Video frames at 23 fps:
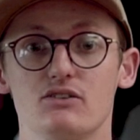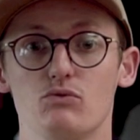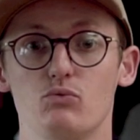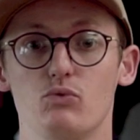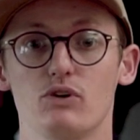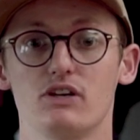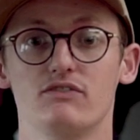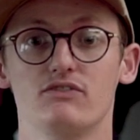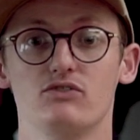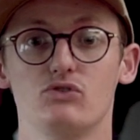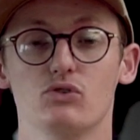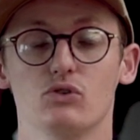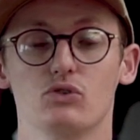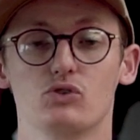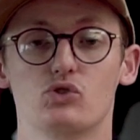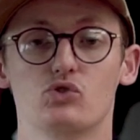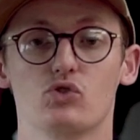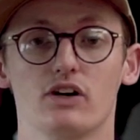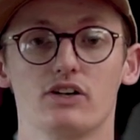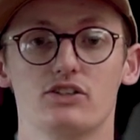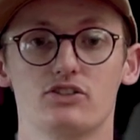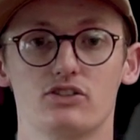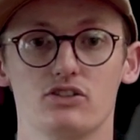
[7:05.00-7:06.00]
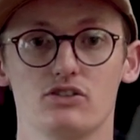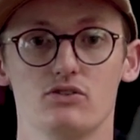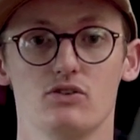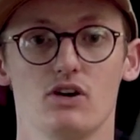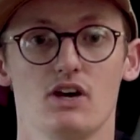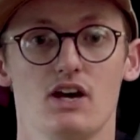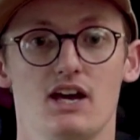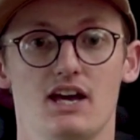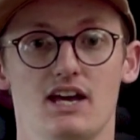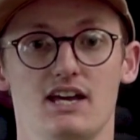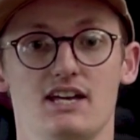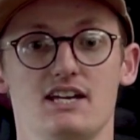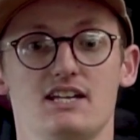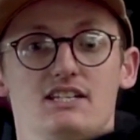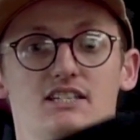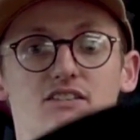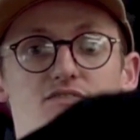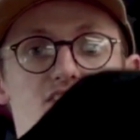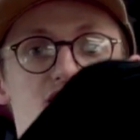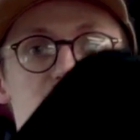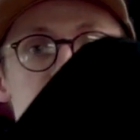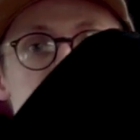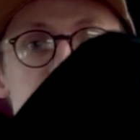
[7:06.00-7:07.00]
with your dry suit is
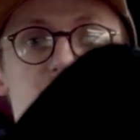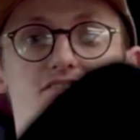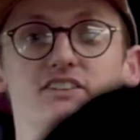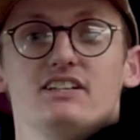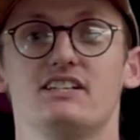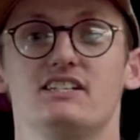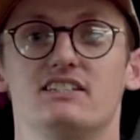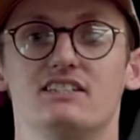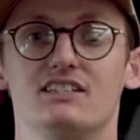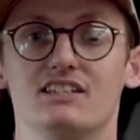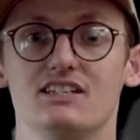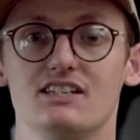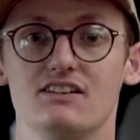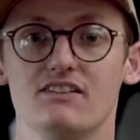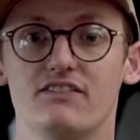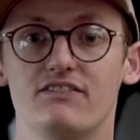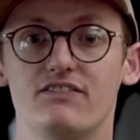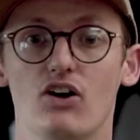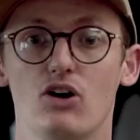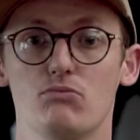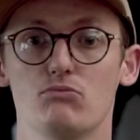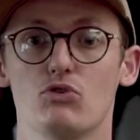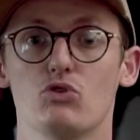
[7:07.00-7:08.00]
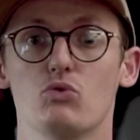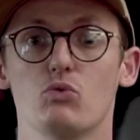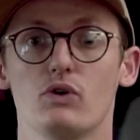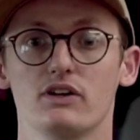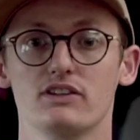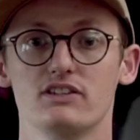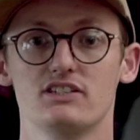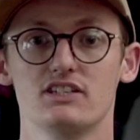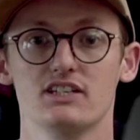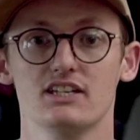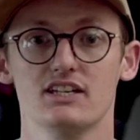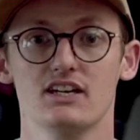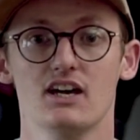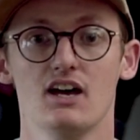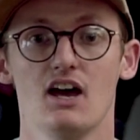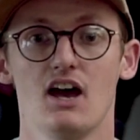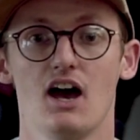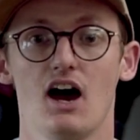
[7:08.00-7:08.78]
this fleecy thermal onesie.